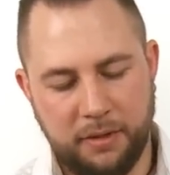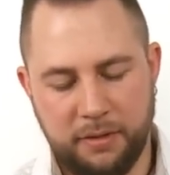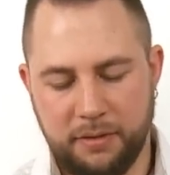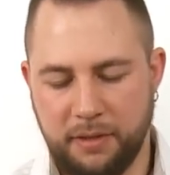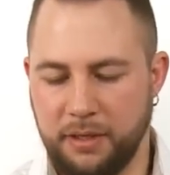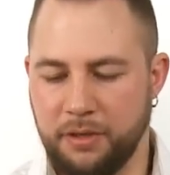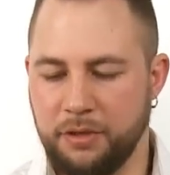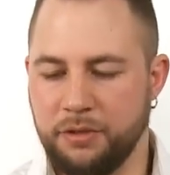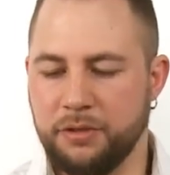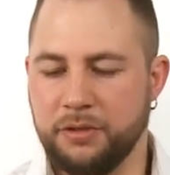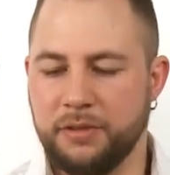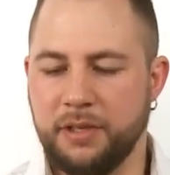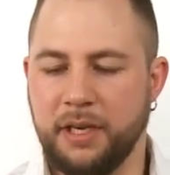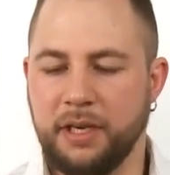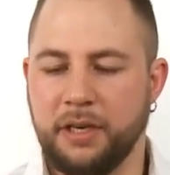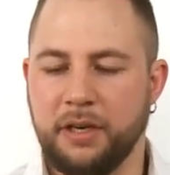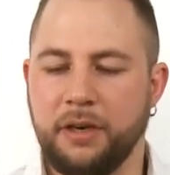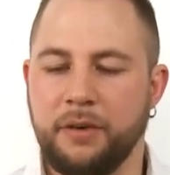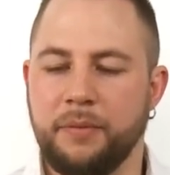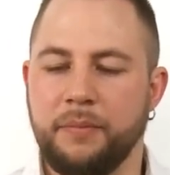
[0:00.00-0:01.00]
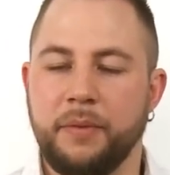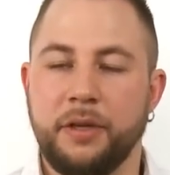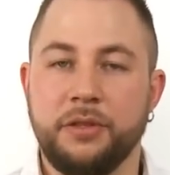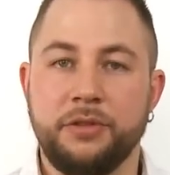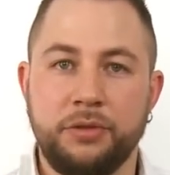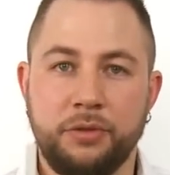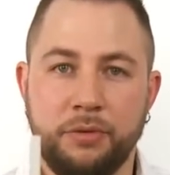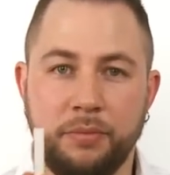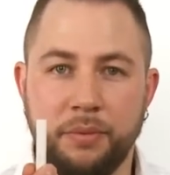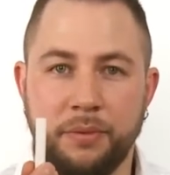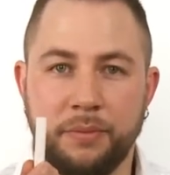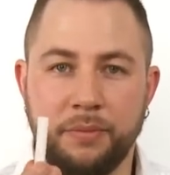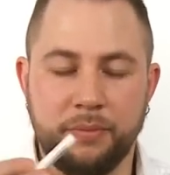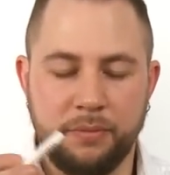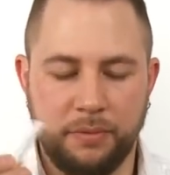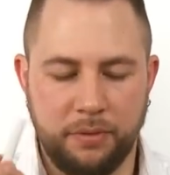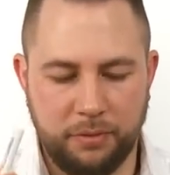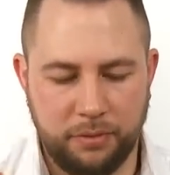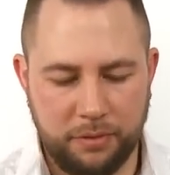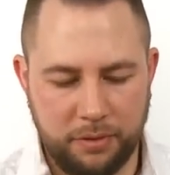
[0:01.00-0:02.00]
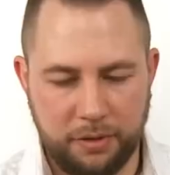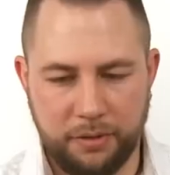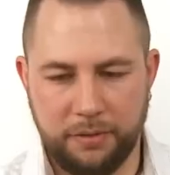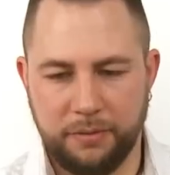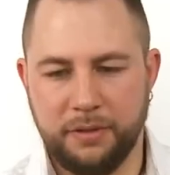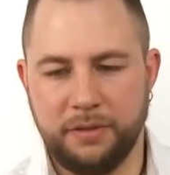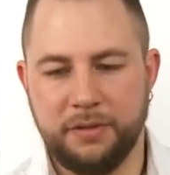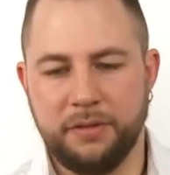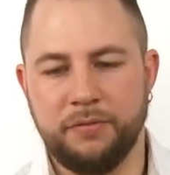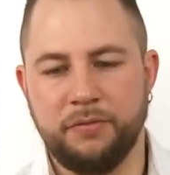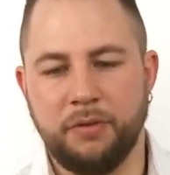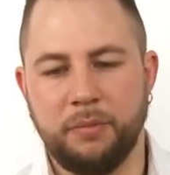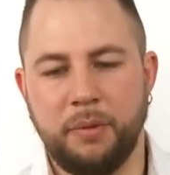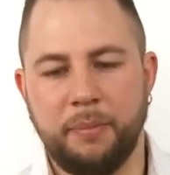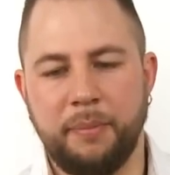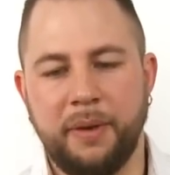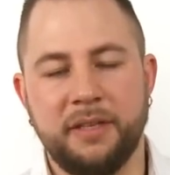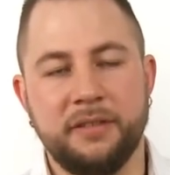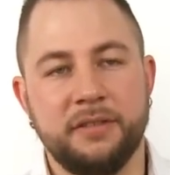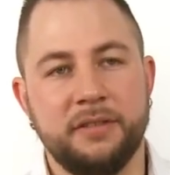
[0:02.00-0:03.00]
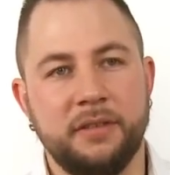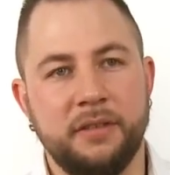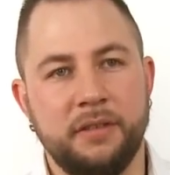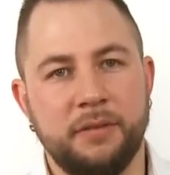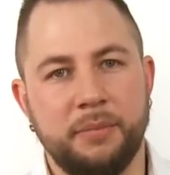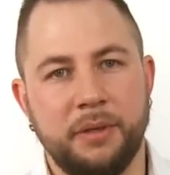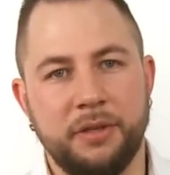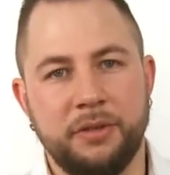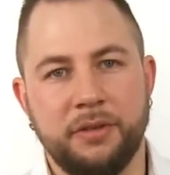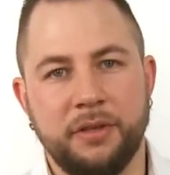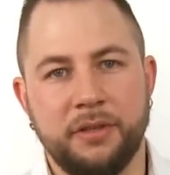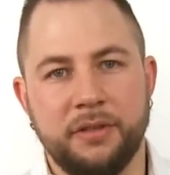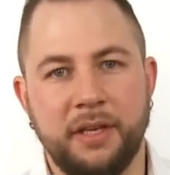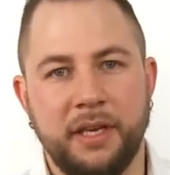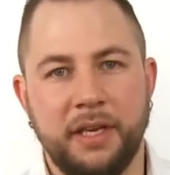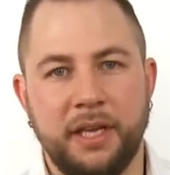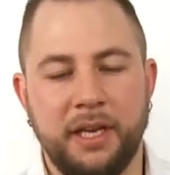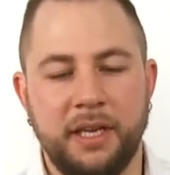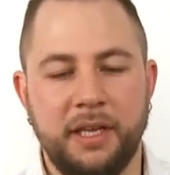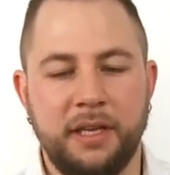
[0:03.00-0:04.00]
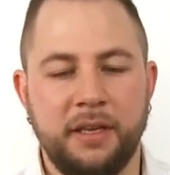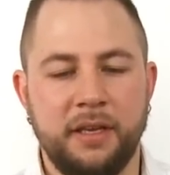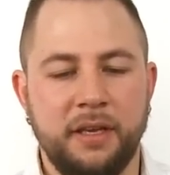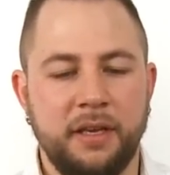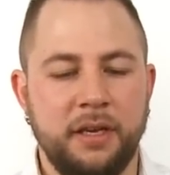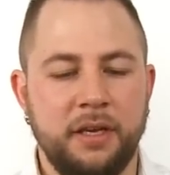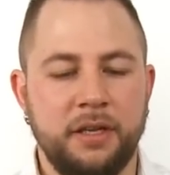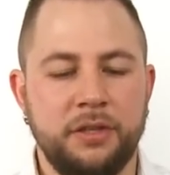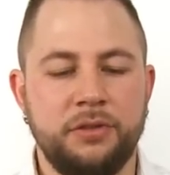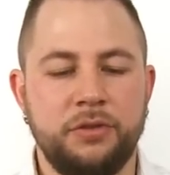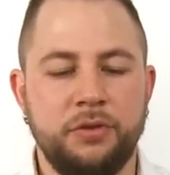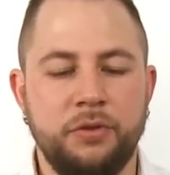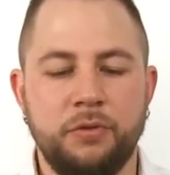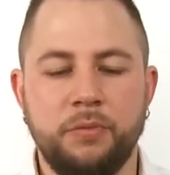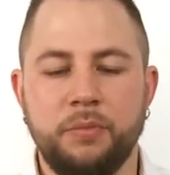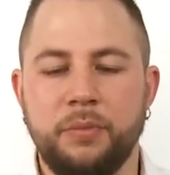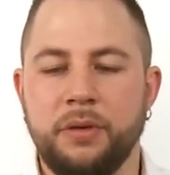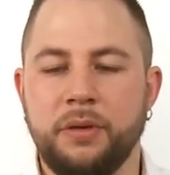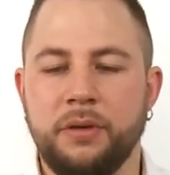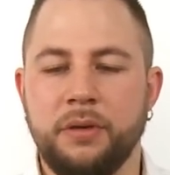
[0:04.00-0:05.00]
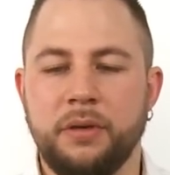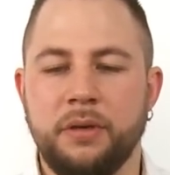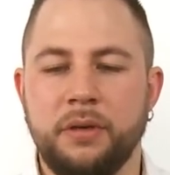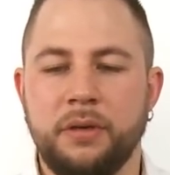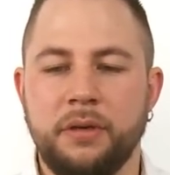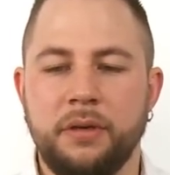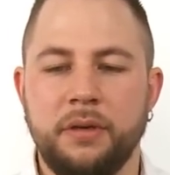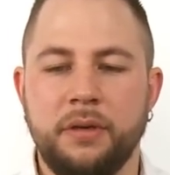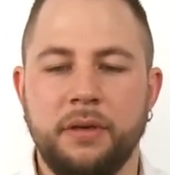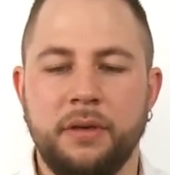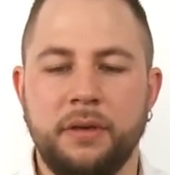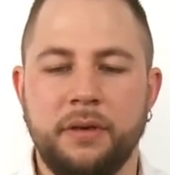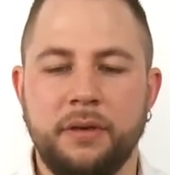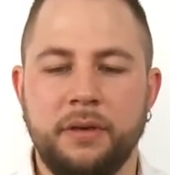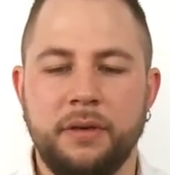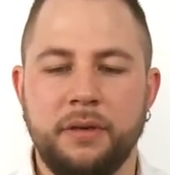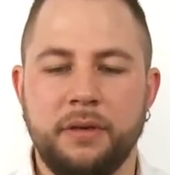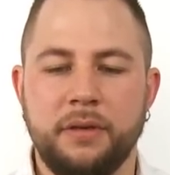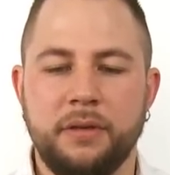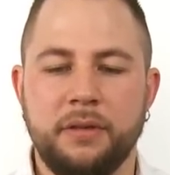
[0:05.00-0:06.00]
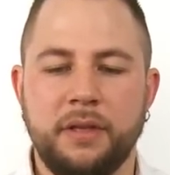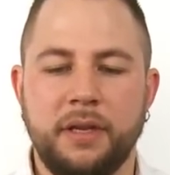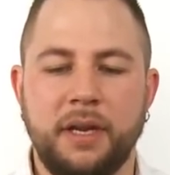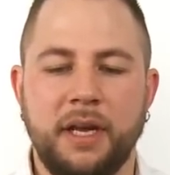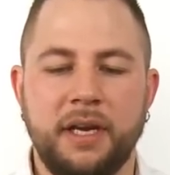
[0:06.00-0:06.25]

Then you just take a, a tube, or a, this is from a pencil, but you can take any tube uh, that